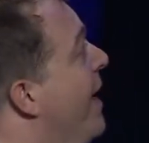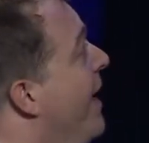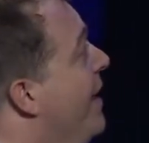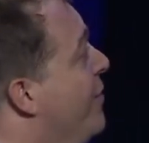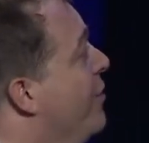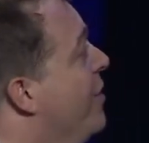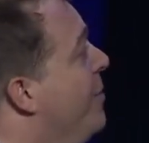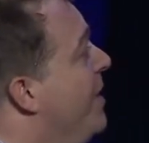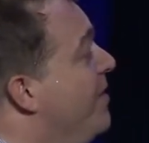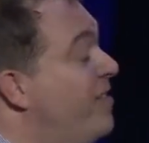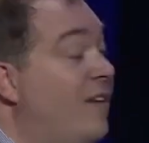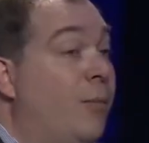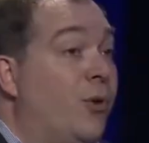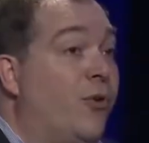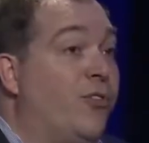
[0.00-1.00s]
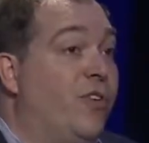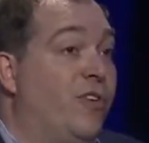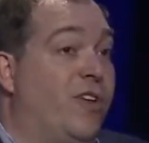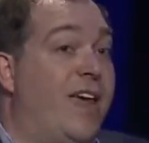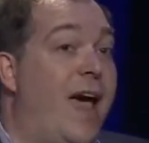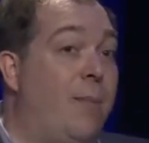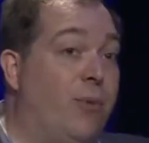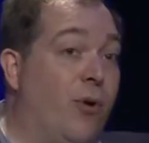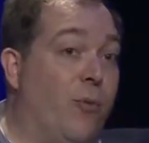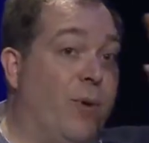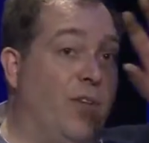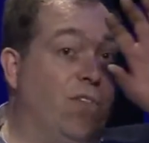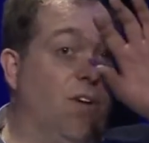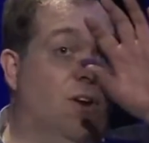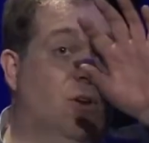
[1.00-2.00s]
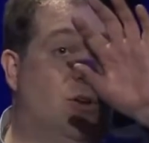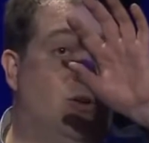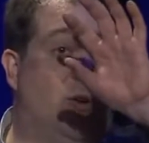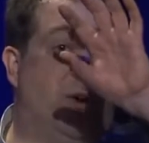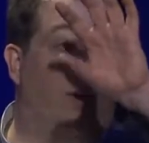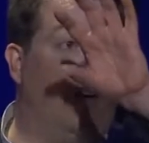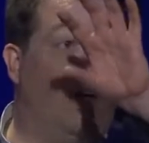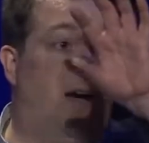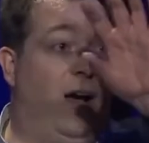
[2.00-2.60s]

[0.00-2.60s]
it's going to be similar to Kepler, but it's going to look,